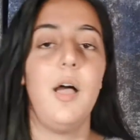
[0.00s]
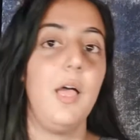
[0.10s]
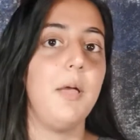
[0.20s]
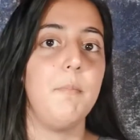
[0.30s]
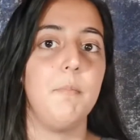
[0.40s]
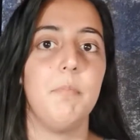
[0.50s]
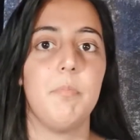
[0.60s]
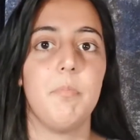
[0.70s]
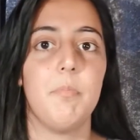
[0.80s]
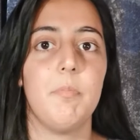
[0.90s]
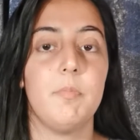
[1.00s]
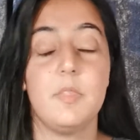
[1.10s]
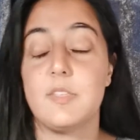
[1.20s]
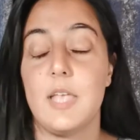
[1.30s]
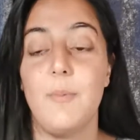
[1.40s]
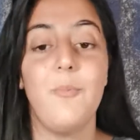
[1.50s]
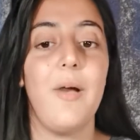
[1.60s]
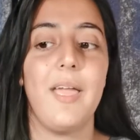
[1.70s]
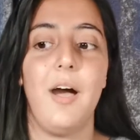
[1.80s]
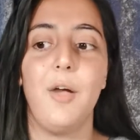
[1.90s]
The same
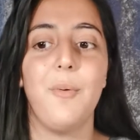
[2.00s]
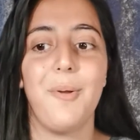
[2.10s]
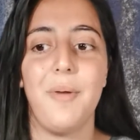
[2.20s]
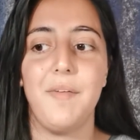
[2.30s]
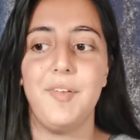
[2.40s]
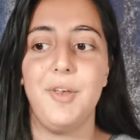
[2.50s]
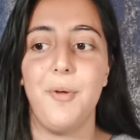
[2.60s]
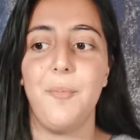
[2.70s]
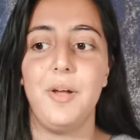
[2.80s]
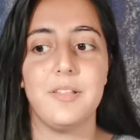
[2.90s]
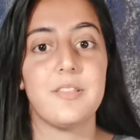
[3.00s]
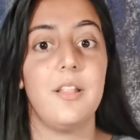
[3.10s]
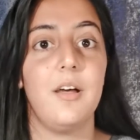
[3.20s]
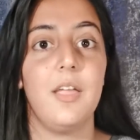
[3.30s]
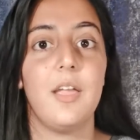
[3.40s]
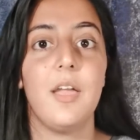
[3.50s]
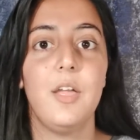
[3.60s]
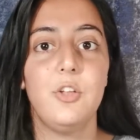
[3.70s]
way I won't ever know what it's like